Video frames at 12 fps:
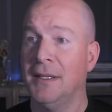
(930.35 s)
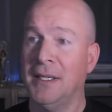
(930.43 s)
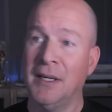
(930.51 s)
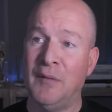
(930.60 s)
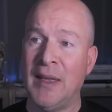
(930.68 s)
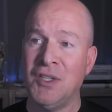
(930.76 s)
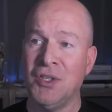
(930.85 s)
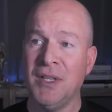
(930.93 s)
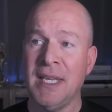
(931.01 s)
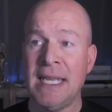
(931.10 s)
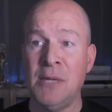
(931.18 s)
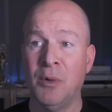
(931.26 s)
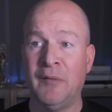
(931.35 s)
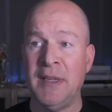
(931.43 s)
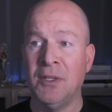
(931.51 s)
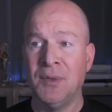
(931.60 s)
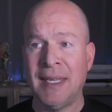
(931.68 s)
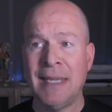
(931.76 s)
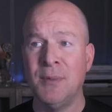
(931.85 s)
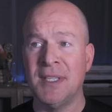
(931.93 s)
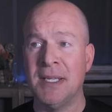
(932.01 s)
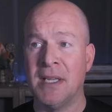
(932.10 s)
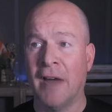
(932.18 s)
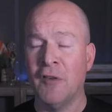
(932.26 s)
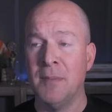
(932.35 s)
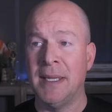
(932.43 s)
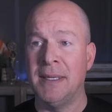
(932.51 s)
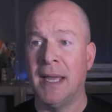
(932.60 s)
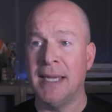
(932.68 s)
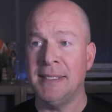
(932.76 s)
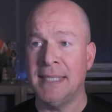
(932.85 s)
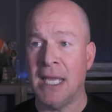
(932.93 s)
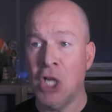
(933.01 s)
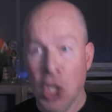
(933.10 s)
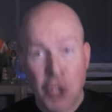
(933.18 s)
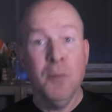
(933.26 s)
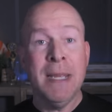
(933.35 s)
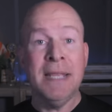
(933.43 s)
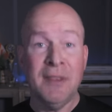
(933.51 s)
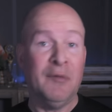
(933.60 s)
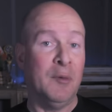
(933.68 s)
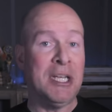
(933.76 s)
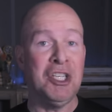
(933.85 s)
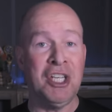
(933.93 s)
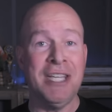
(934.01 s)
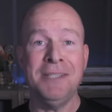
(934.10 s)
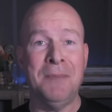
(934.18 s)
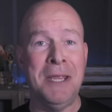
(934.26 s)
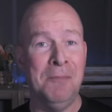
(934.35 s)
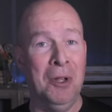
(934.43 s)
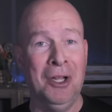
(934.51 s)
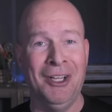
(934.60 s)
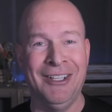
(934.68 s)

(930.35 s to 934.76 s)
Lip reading: Eventually, he revealed that he was in government, and I said, "You mean the free cheese people?"